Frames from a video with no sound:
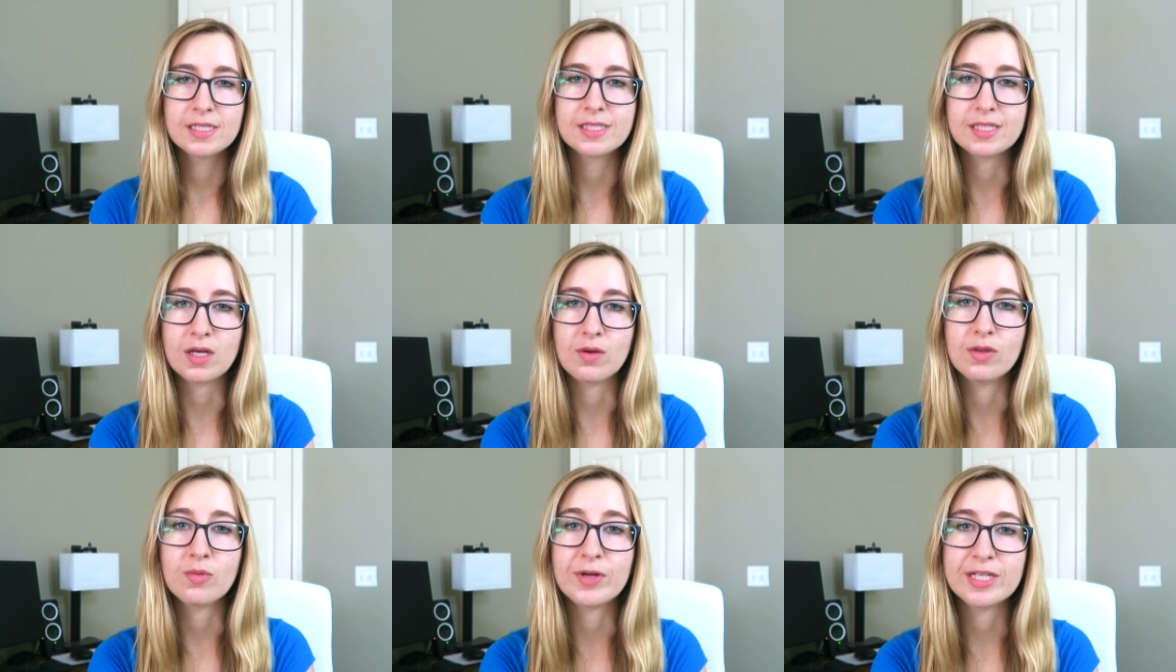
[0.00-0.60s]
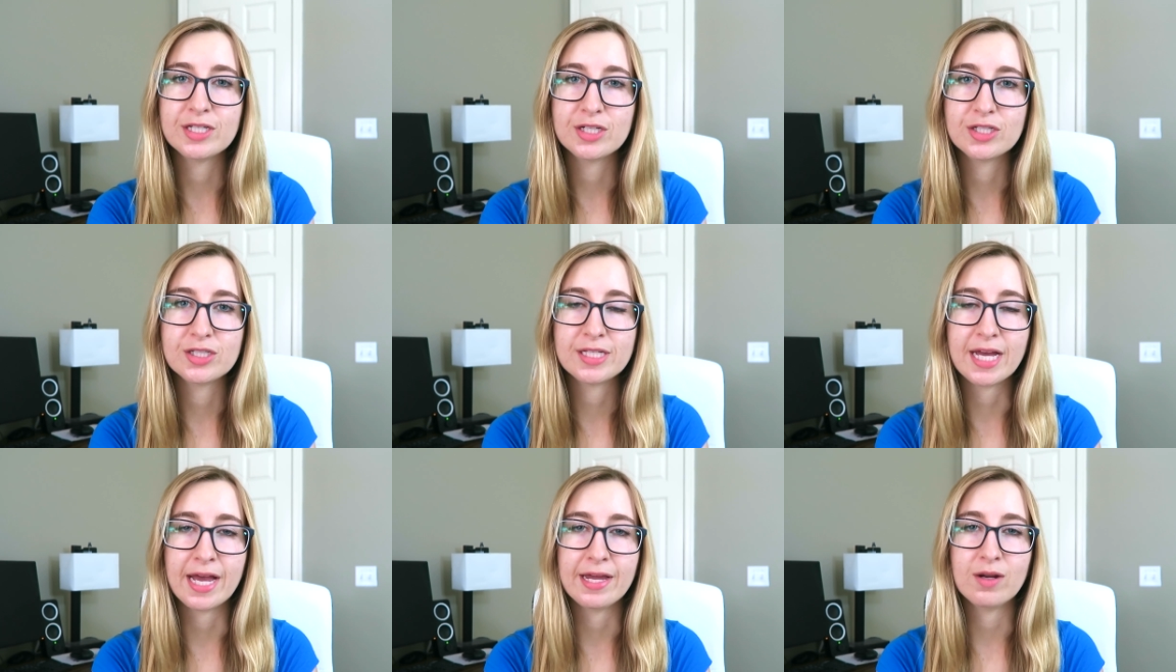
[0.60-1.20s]
So the
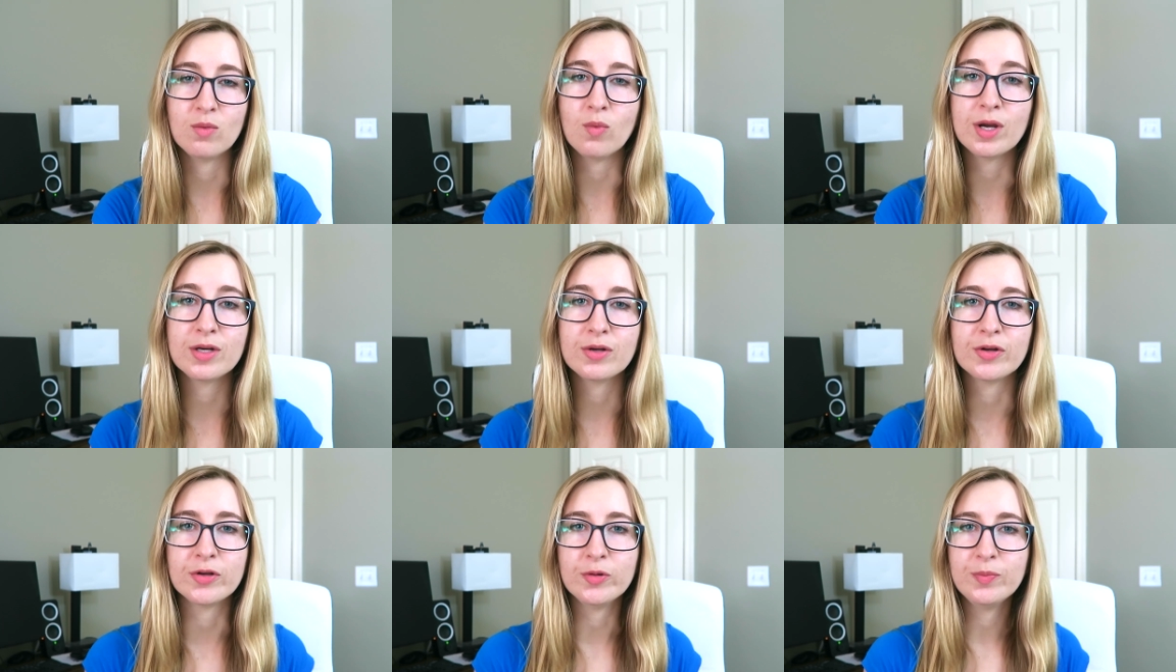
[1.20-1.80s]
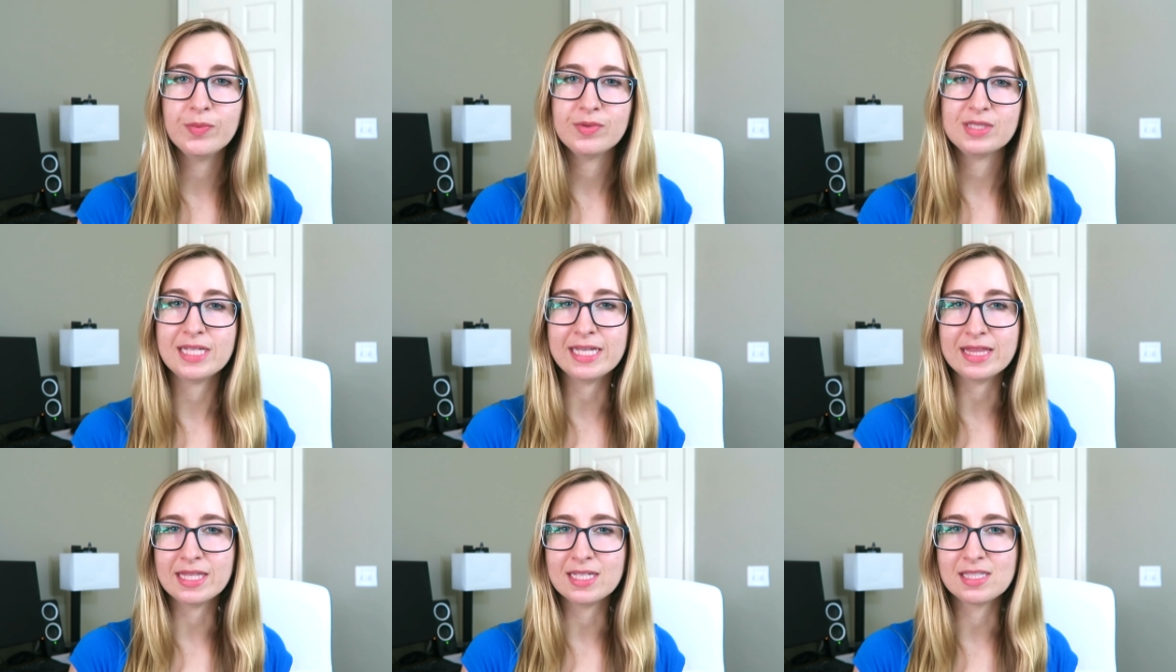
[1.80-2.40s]
researchers had one group
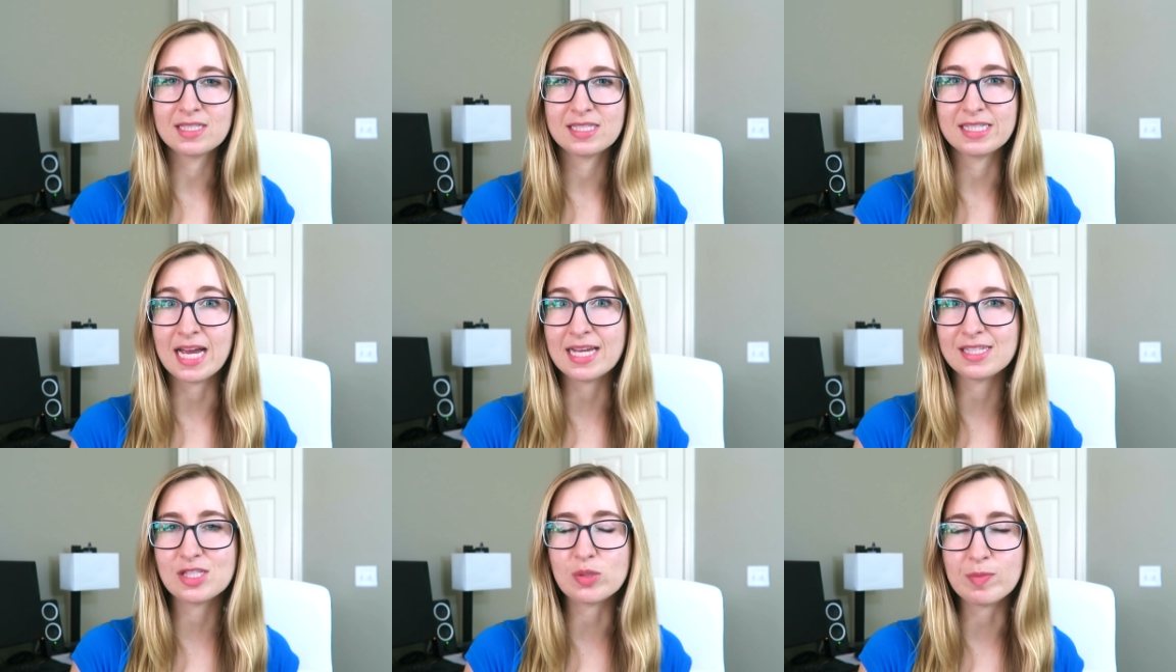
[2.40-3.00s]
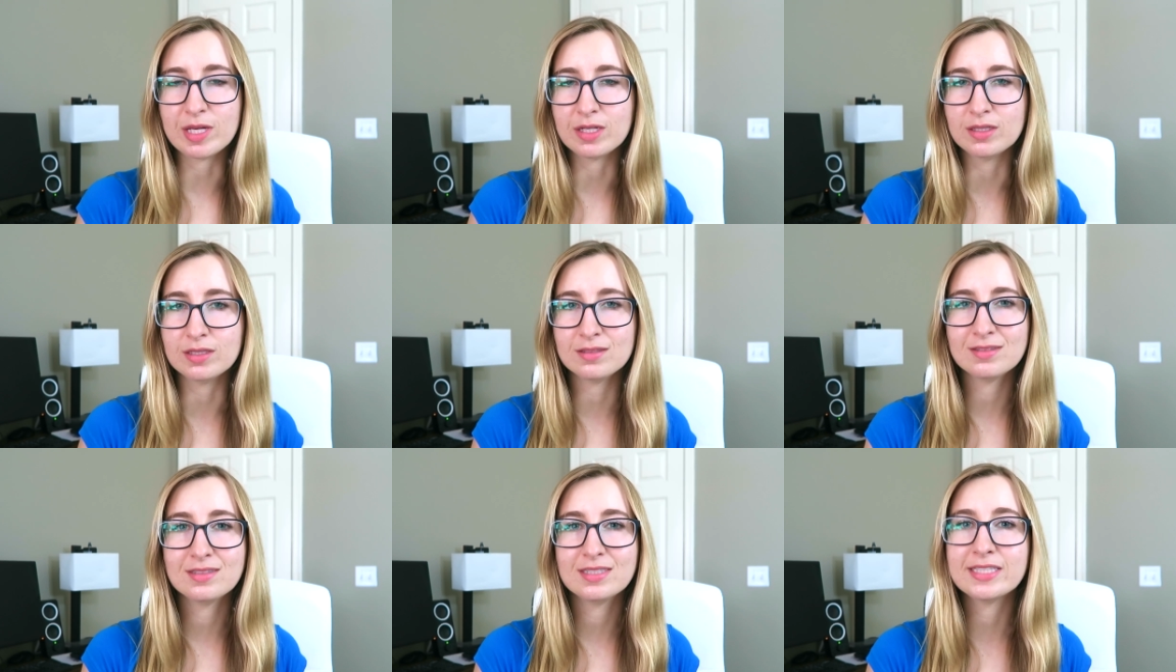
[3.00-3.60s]
eat this test
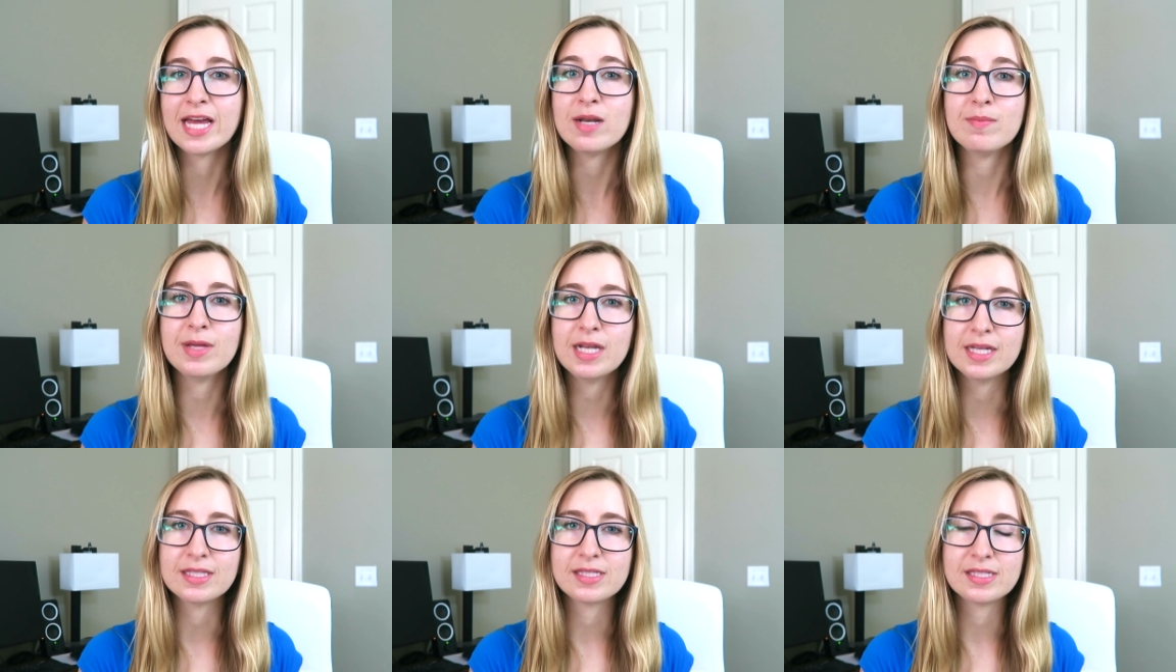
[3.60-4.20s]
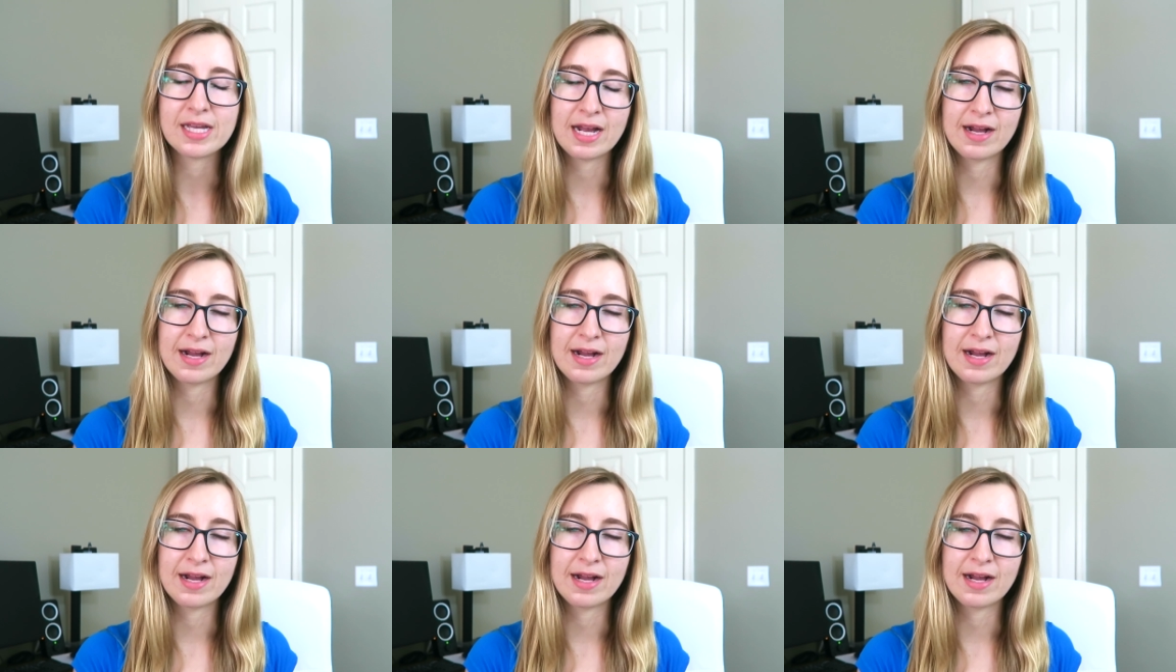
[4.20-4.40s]
meal ten minutes